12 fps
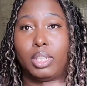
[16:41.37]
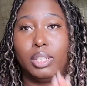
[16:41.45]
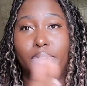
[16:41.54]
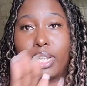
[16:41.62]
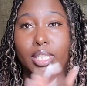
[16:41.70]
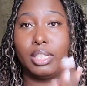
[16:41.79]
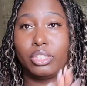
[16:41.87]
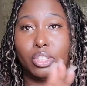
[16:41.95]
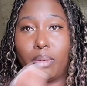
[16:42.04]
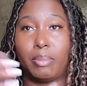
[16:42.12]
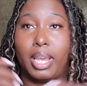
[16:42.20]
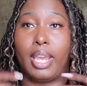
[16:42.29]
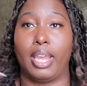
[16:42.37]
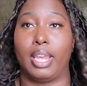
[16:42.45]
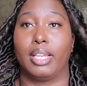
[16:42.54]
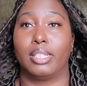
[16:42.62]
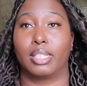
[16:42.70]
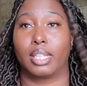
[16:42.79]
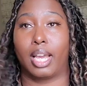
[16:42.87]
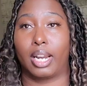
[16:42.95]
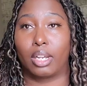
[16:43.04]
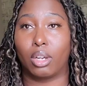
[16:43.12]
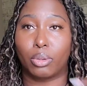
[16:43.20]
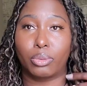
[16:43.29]
leave-in conditioner in my hands and
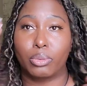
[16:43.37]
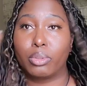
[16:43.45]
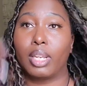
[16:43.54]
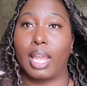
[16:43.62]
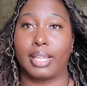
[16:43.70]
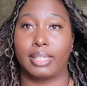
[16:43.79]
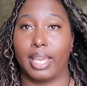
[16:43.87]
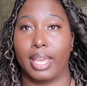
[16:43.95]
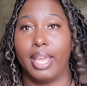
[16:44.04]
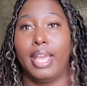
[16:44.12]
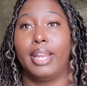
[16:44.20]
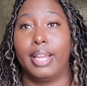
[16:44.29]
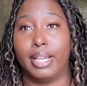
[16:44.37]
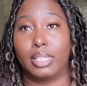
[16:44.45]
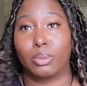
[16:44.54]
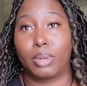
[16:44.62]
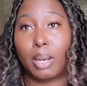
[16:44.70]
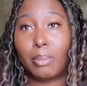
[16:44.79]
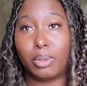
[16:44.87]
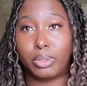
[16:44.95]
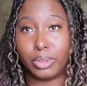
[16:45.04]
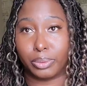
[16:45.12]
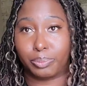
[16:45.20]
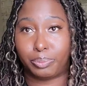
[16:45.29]
kind of go through it like that. That's what I'm
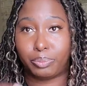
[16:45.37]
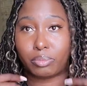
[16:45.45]
gonna do.